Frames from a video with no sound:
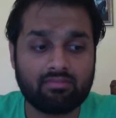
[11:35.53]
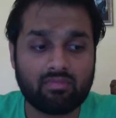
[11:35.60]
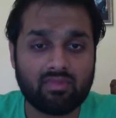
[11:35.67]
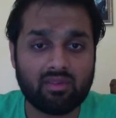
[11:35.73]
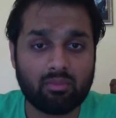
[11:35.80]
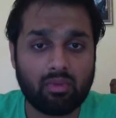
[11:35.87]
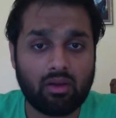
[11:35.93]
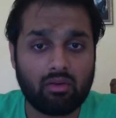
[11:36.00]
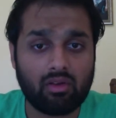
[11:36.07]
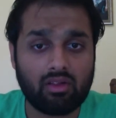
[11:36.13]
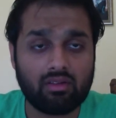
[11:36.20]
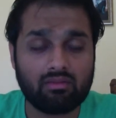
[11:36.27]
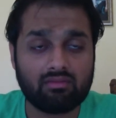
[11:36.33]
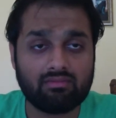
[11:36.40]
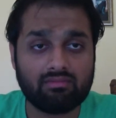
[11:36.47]
That's about
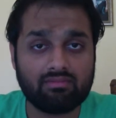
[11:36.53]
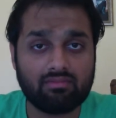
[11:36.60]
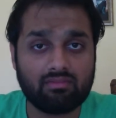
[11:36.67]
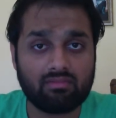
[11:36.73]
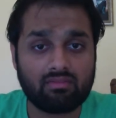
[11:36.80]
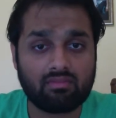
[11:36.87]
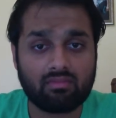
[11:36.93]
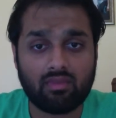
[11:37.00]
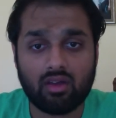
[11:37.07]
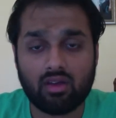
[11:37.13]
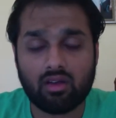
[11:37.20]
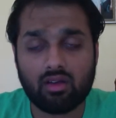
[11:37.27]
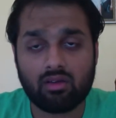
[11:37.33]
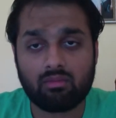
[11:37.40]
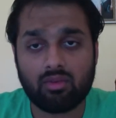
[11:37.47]
it.
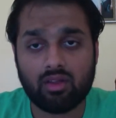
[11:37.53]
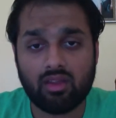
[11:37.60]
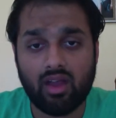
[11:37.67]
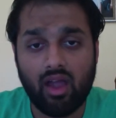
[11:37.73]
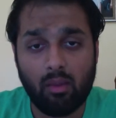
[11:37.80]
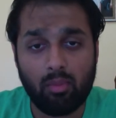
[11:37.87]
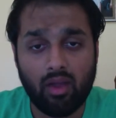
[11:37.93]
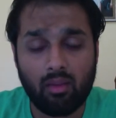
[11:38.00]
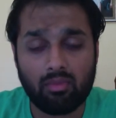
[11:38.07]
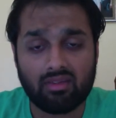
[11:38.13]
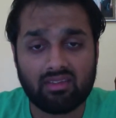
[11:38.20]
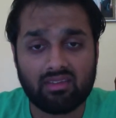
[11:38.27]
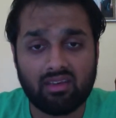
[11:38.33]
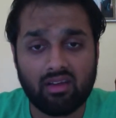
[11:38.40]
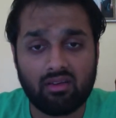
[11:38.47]
On the IPAP
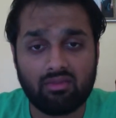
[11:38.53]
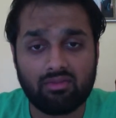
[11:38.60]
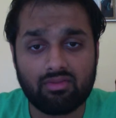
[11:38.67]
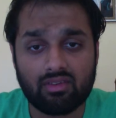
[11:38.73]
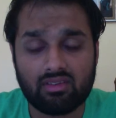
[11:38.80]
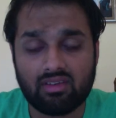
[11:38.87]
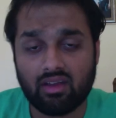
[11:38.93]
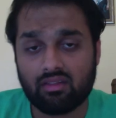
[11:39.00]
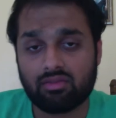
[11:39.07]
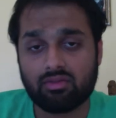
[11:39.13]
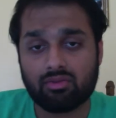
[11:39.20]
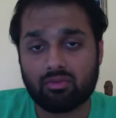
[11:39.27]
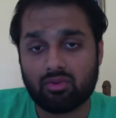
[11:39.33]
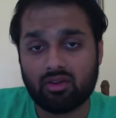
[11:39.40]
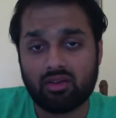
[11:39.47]
itself, it's
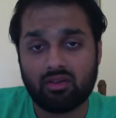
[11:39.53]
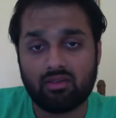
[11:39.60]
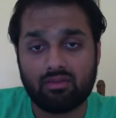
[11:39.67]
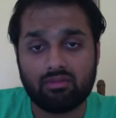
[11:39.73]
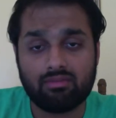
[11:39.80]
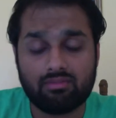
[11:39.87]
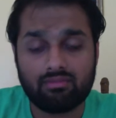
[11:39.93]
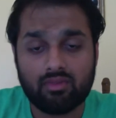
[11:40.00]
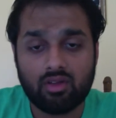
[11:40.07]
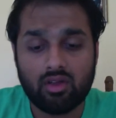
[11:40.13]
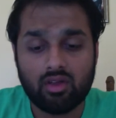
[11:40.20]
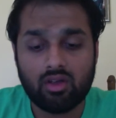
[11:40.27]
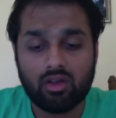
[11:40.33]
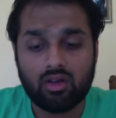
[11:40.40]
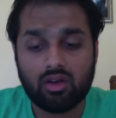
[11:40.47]
got 3
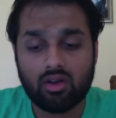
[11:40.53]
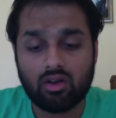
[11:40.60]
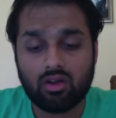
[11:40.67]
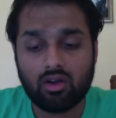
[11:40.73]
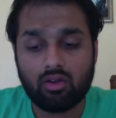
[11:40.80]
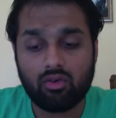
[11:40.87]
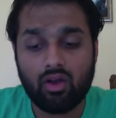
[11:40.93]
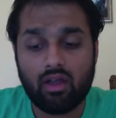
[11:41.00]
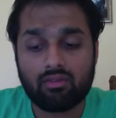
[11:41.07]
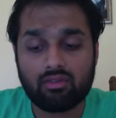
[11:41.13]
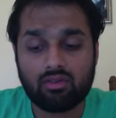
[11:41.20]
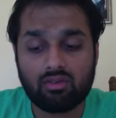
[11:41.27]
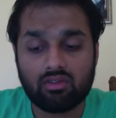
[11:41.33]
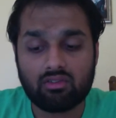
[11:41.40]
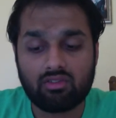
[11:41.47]
graphs
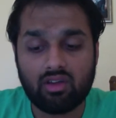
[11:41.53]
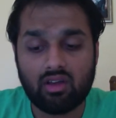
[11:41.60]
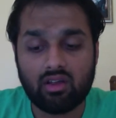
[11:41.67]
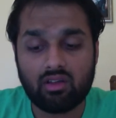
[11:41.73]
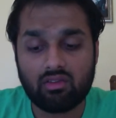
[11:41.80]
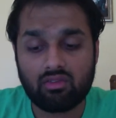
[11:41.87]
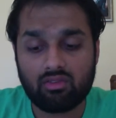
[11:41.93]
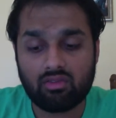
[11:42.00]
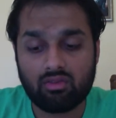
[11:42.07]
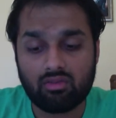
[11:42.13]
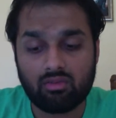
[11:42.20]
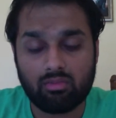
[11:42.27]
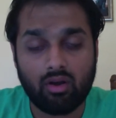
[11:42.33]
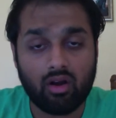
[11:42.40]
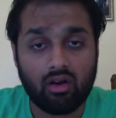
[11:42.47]
you can change to
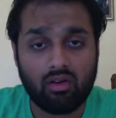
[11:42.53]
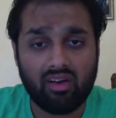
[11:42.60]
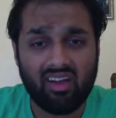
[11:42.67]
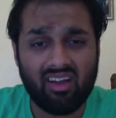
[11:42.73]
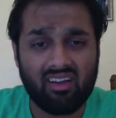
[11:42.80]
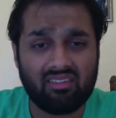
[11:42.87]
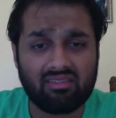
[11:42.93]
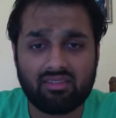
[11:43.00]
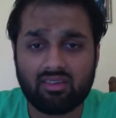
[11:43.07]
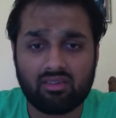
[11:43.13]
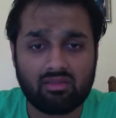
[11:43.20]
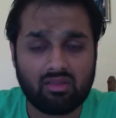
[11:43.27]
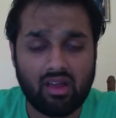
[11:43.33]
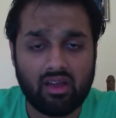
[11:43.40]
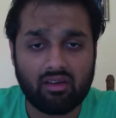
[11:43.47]
bar graph,
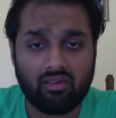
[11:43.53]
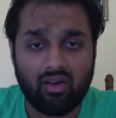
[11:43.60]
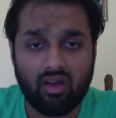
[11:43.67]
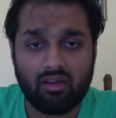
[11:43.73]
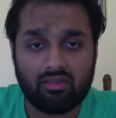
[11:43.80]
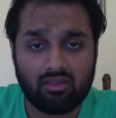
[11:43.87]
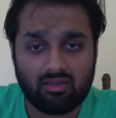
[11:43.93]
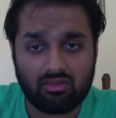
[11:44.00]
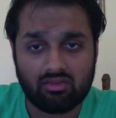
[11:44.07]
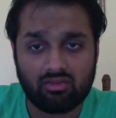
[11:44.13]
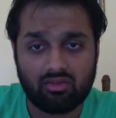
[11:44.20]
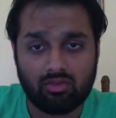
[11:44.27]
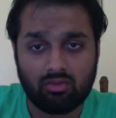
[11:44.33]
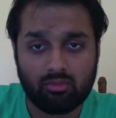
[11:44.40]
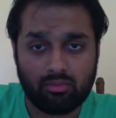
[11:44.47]
line graph, auto
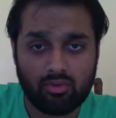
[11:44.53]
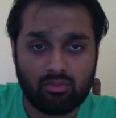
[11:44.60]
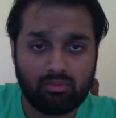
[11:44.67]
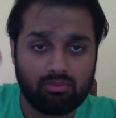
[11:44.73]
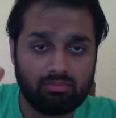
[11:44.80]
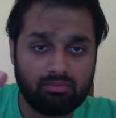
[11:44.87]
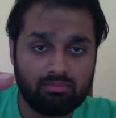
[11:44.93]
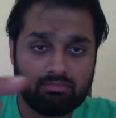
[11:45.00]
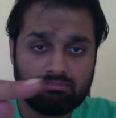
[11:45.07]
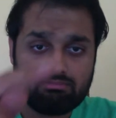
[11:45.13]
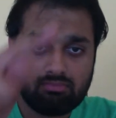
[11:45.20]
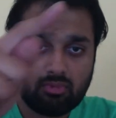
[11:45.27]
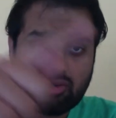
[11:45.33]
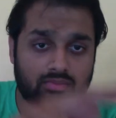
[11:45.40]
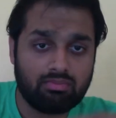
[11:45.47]
normal, boop,
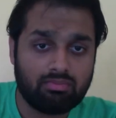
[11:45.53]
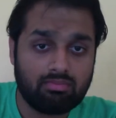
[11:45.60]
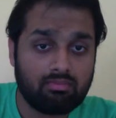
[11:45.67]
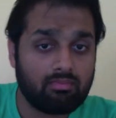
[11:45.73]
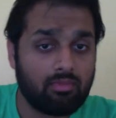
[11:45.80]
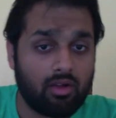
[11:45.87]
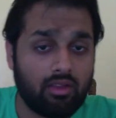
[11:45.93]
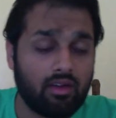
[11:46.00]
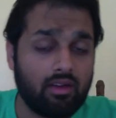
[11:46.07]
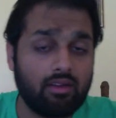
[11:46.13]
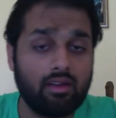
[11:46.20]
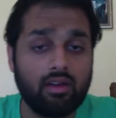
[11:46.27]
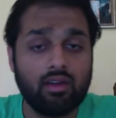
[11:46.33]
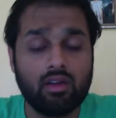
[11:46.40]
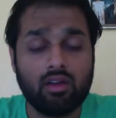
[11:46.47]
boop, all that.